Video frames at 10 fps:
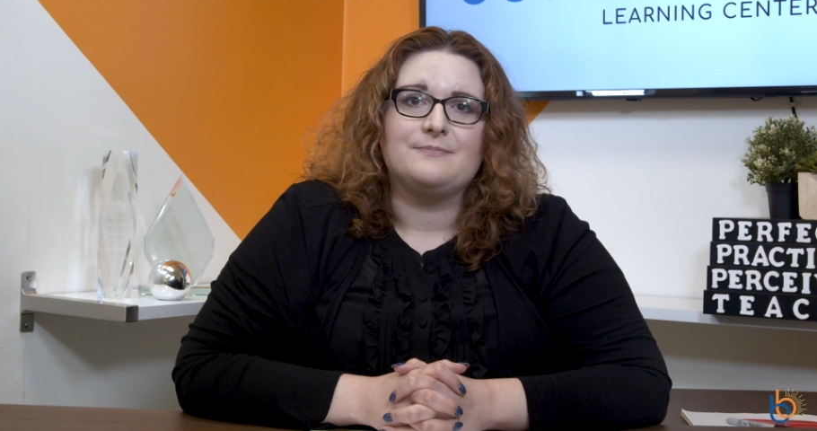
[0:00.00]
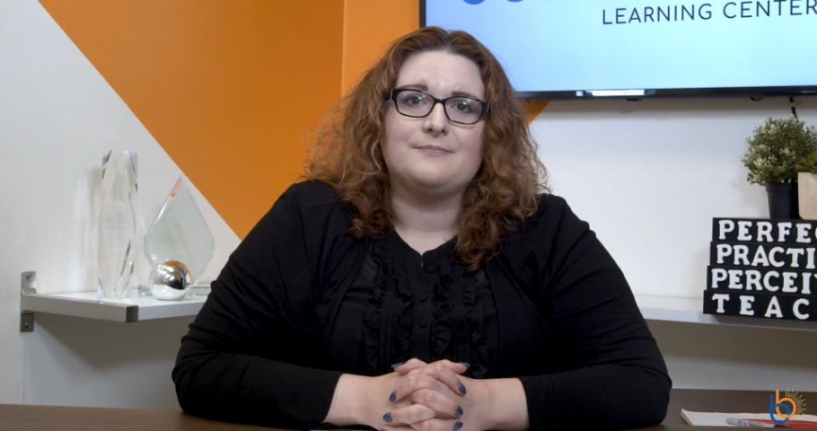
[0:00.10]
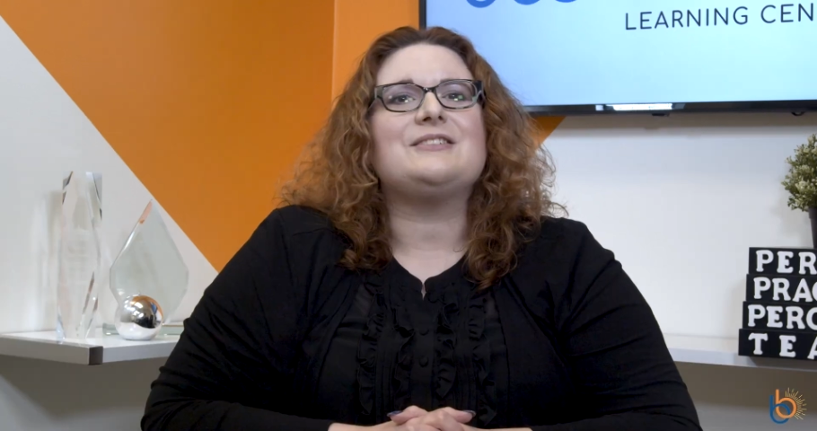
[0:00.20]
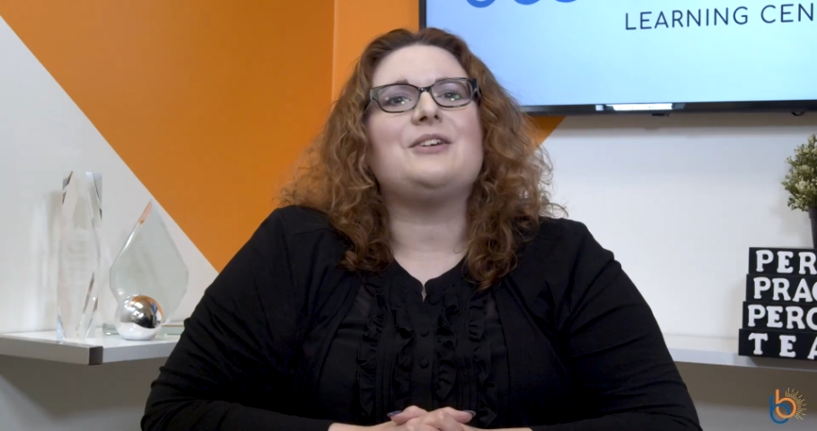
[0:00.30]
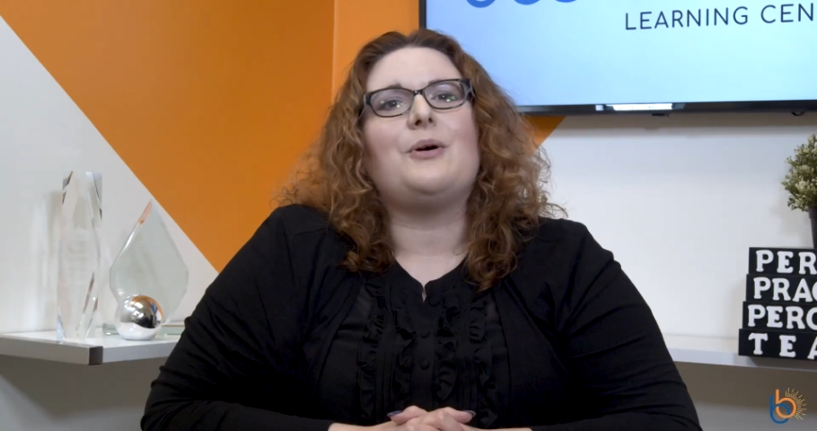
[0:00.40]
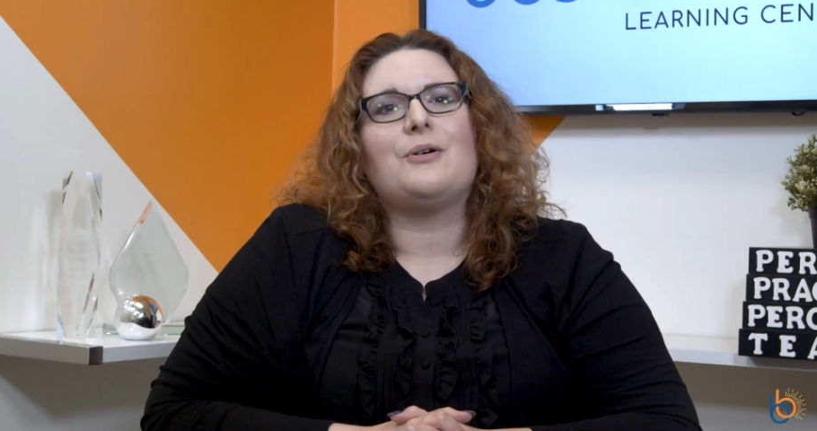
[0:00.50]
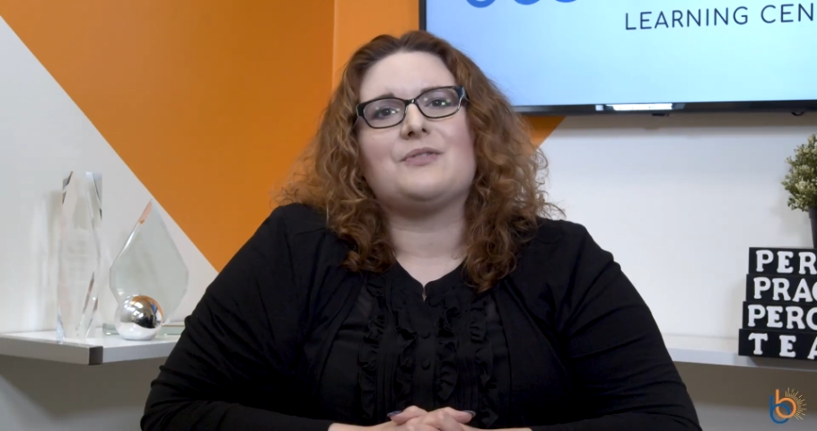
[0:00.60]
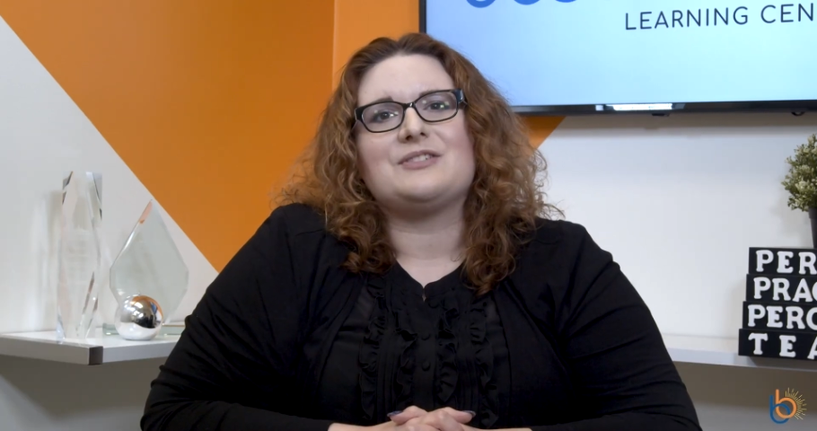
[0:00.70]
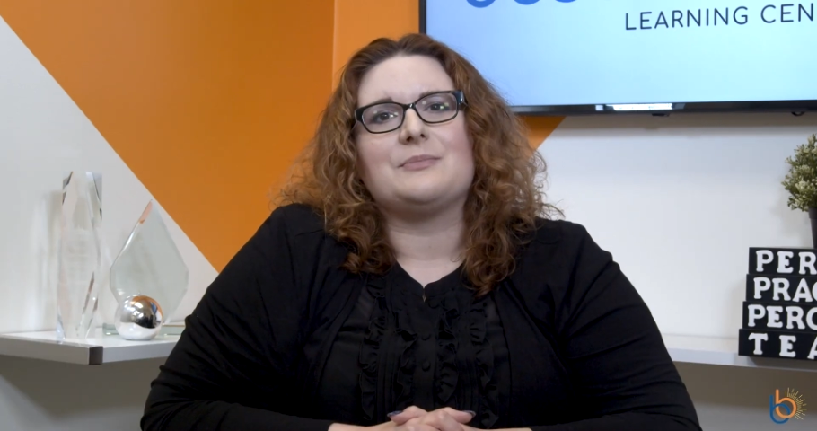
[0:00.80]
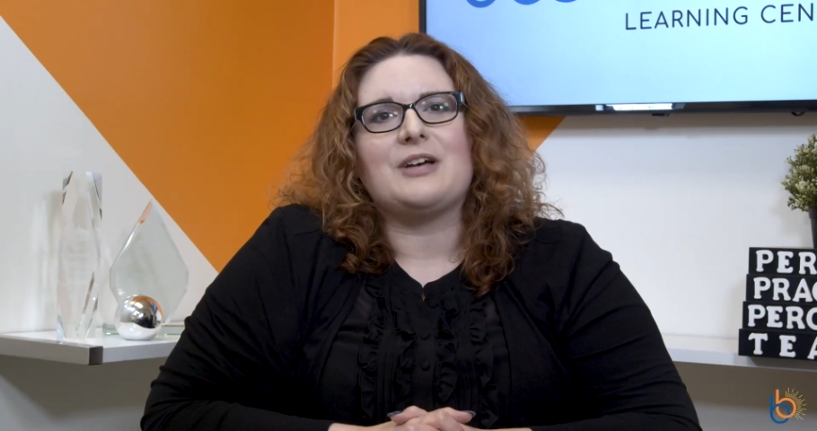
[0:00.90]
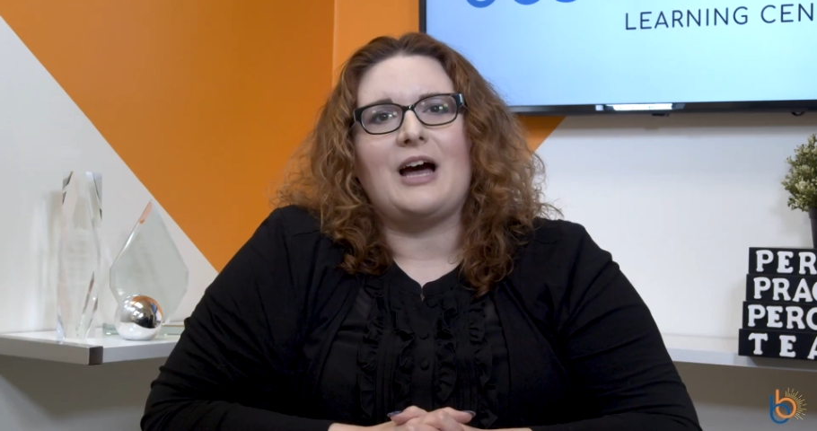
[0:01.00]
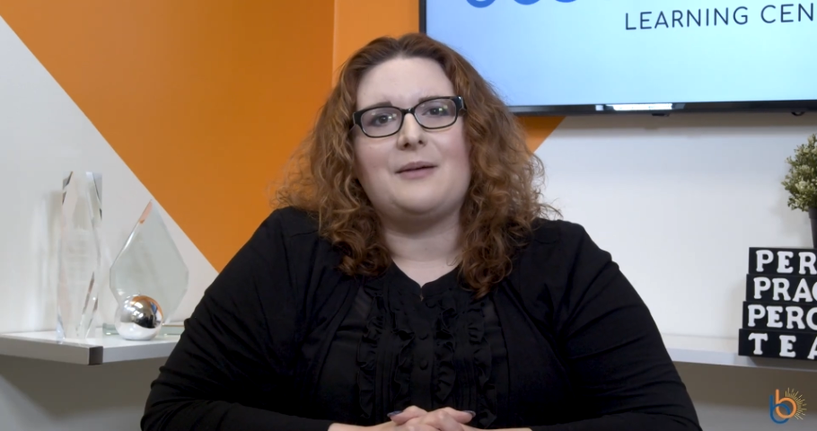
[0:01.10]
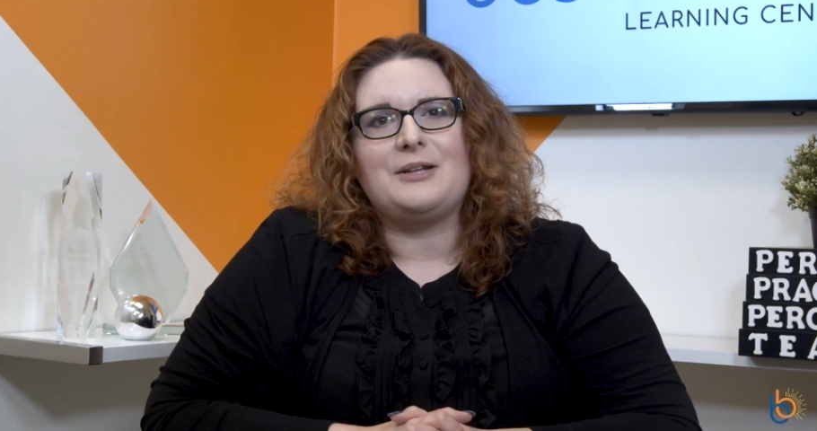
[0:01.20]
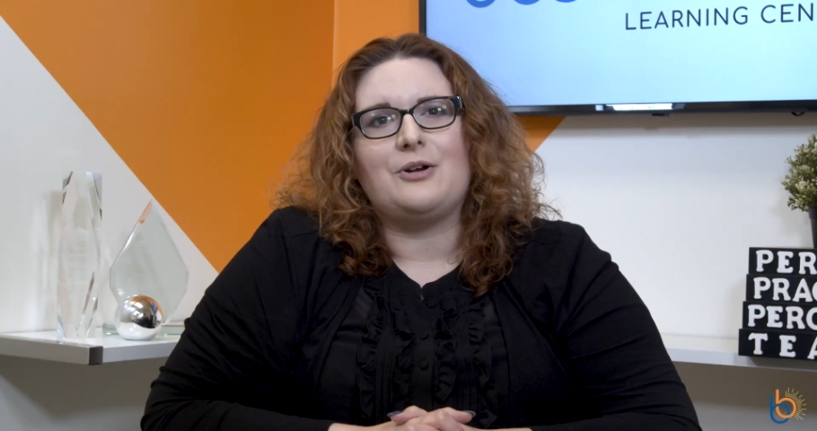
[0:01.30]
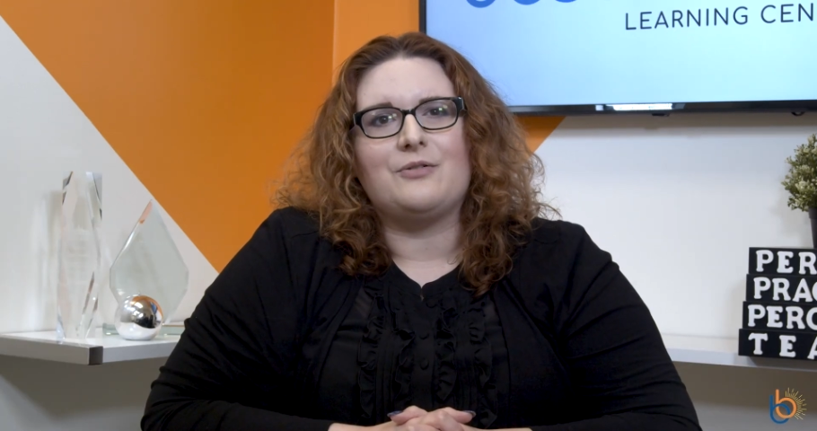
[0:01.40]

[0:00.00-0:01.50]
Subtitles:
Let's go over some common